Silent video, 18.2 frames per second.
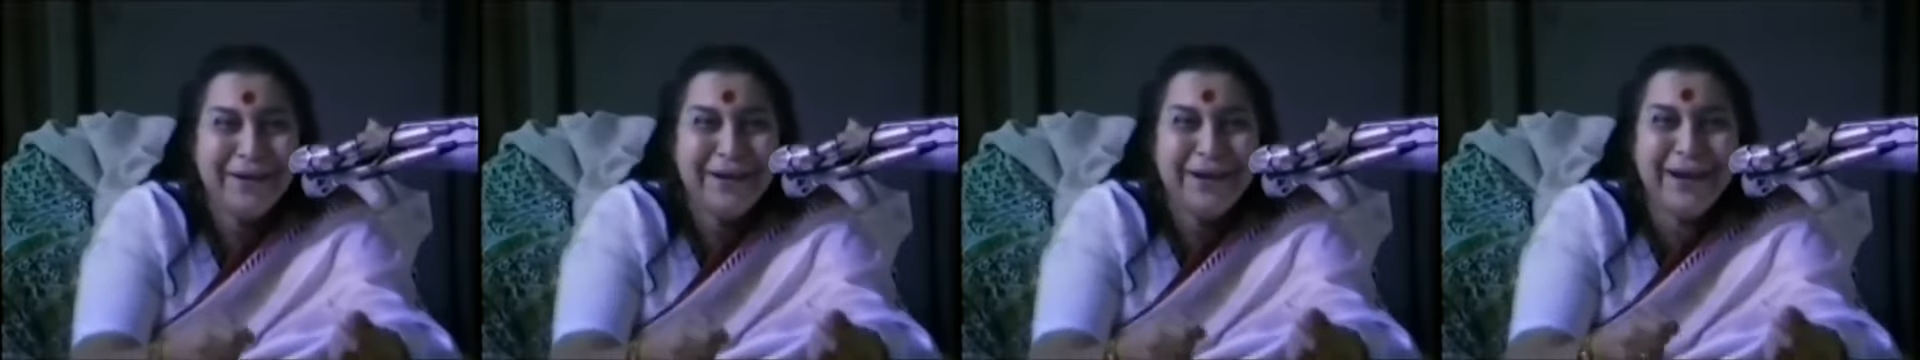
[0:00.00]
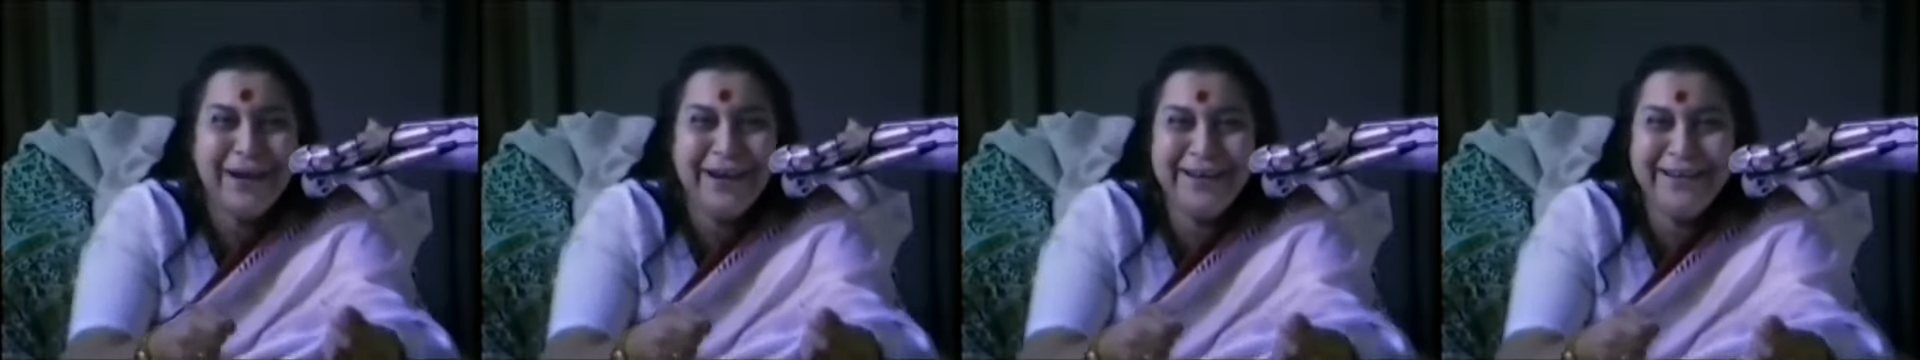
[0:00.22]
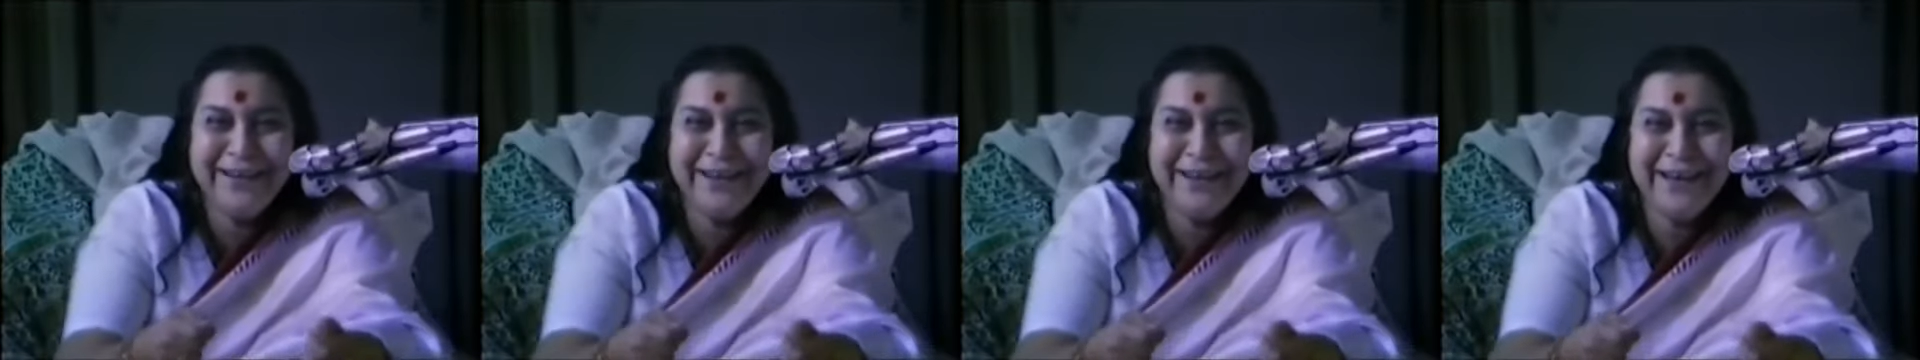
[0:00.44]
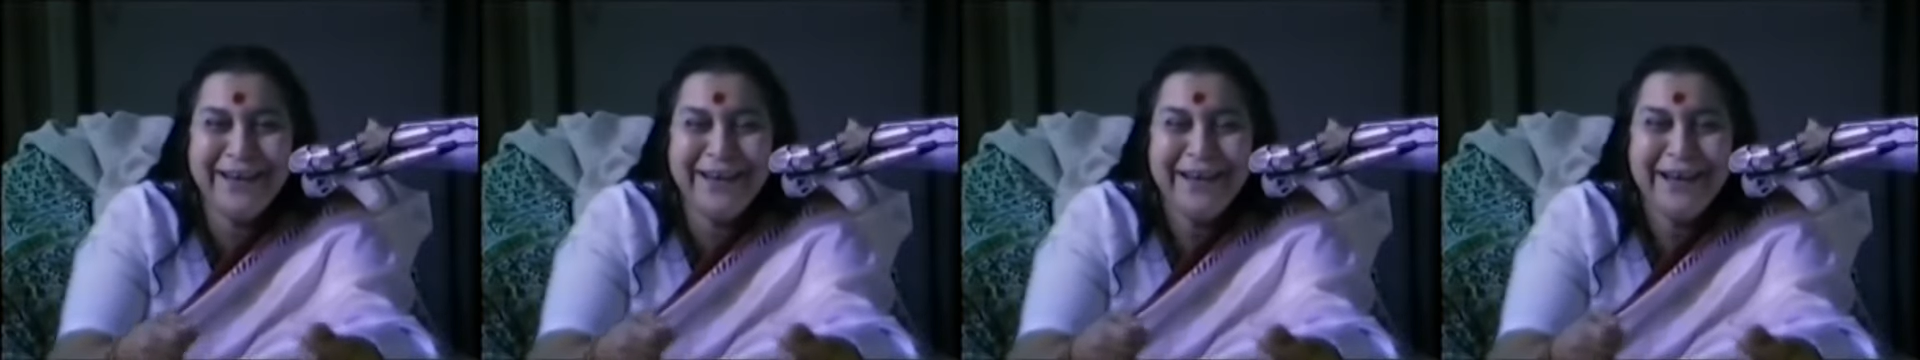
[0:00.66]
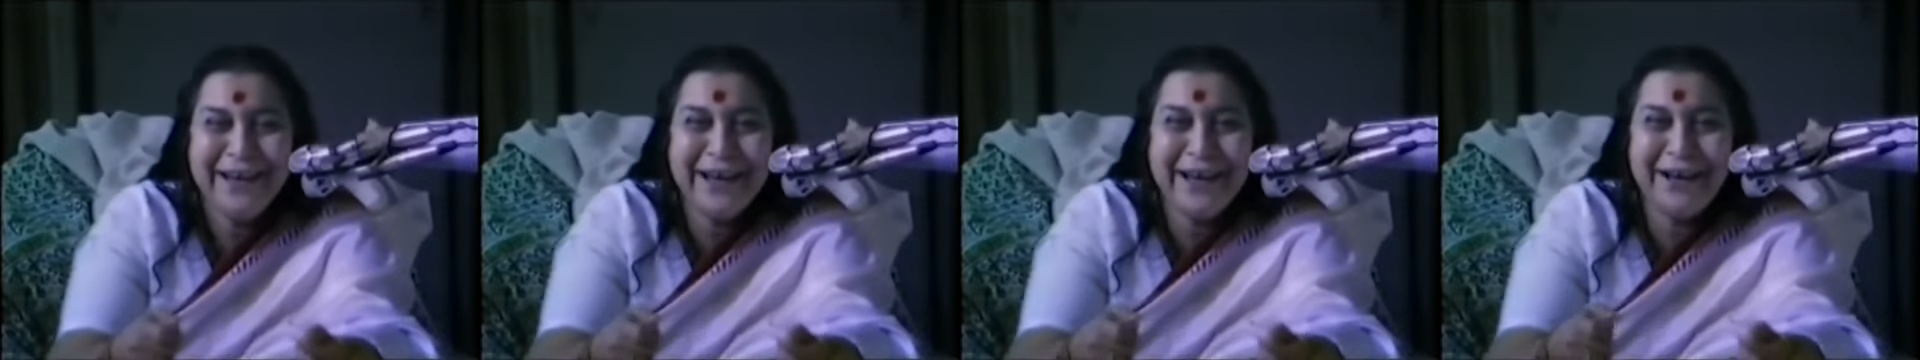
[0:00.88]
And then
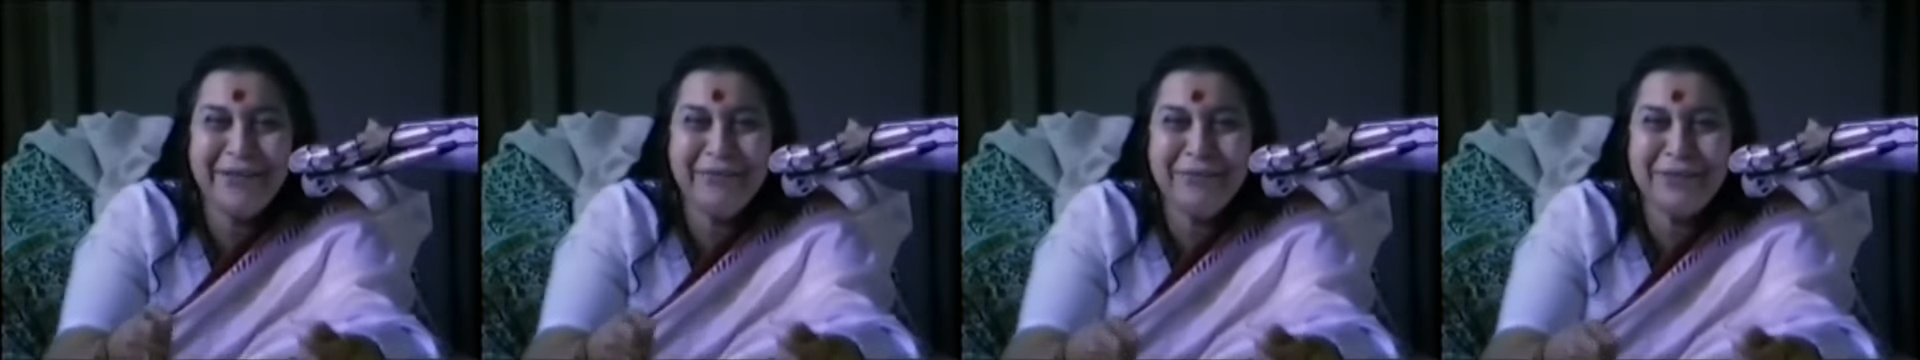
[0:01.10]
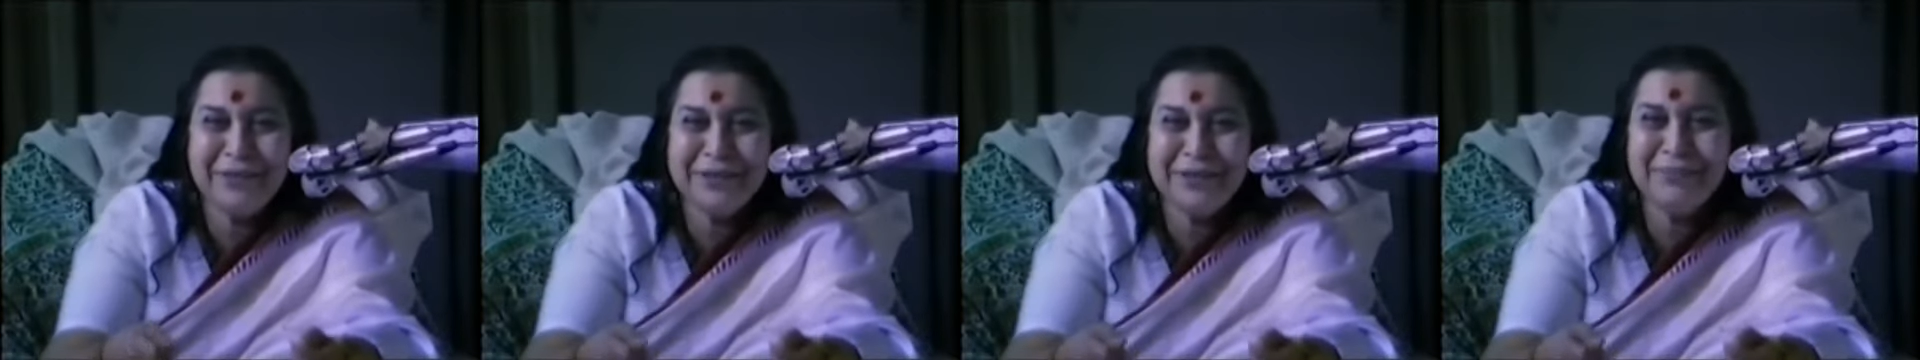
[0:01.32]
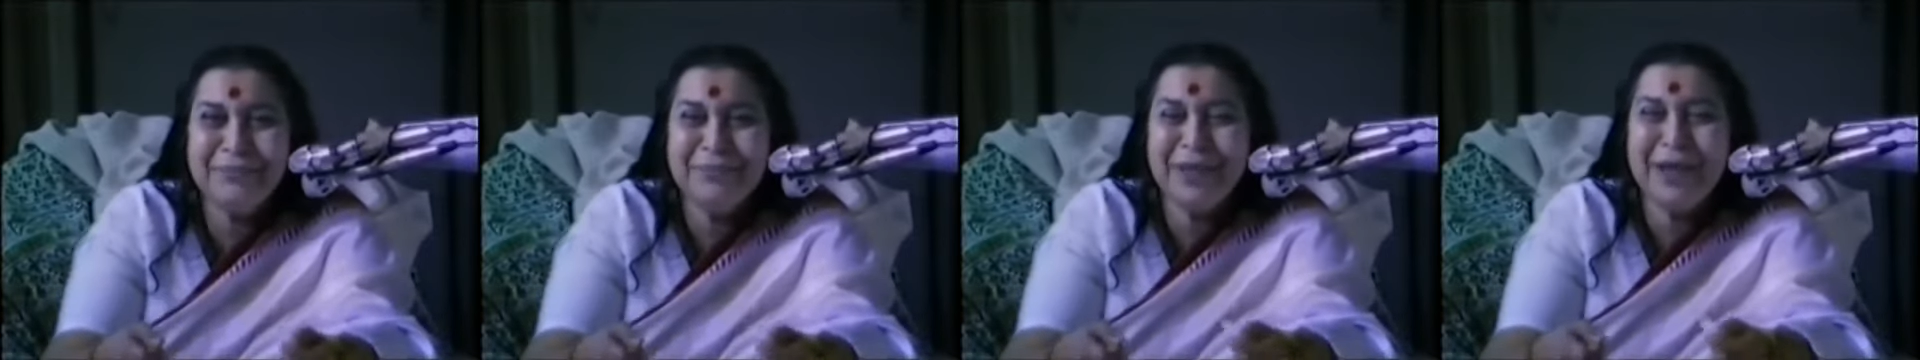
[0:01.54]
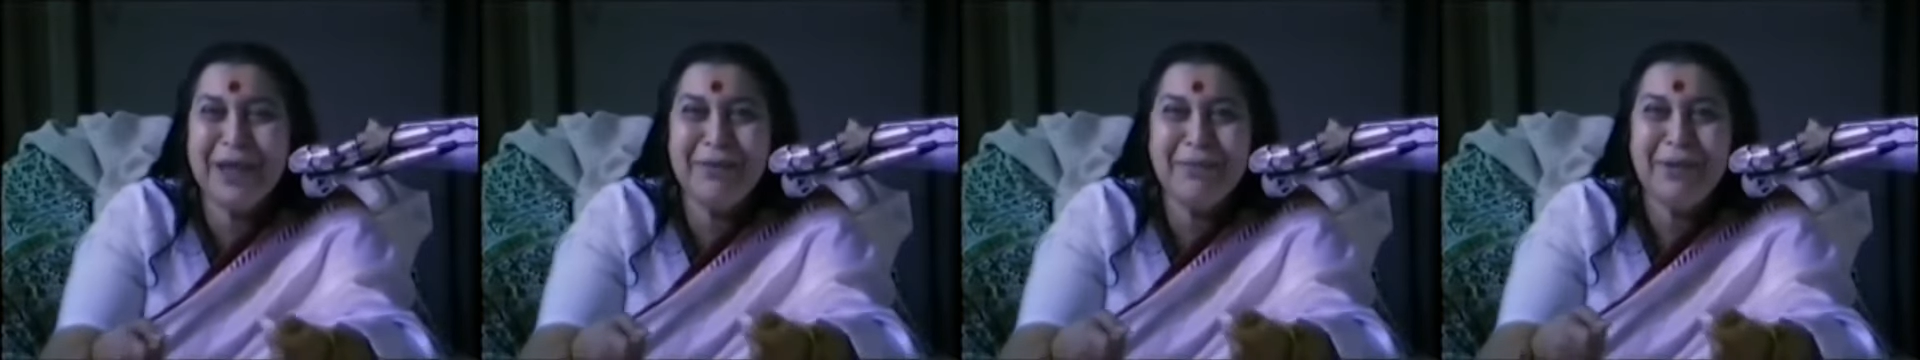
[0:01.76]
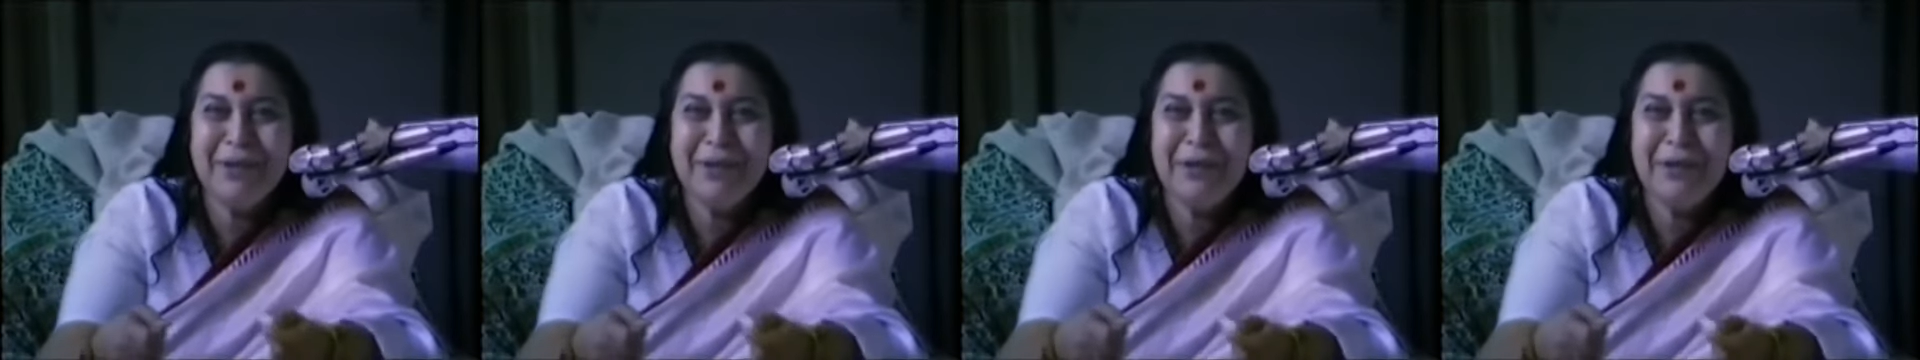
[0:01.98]
after some time,